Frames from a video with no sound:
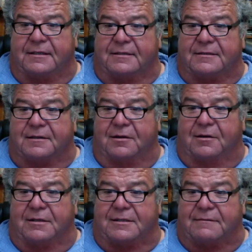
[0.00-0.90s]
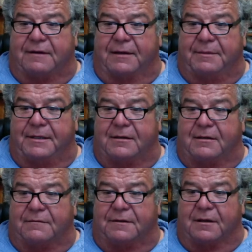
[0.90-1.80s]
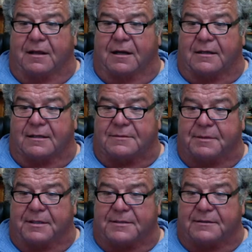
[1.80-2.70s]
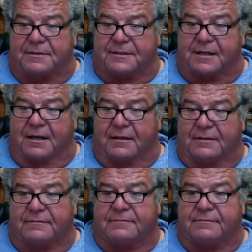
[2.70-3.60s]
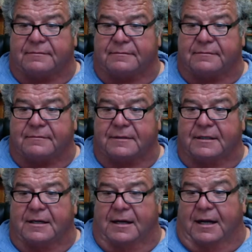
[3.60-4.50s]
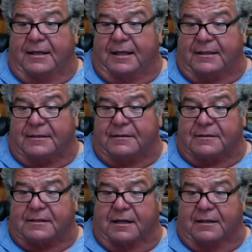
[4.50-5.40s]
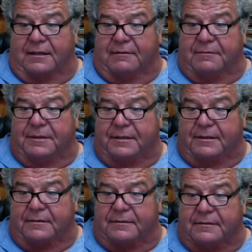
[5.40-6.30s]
So Logan's invited me to go look for the Loch Ness monster in Scotland. I'd like to go to Scotland. I've never been there.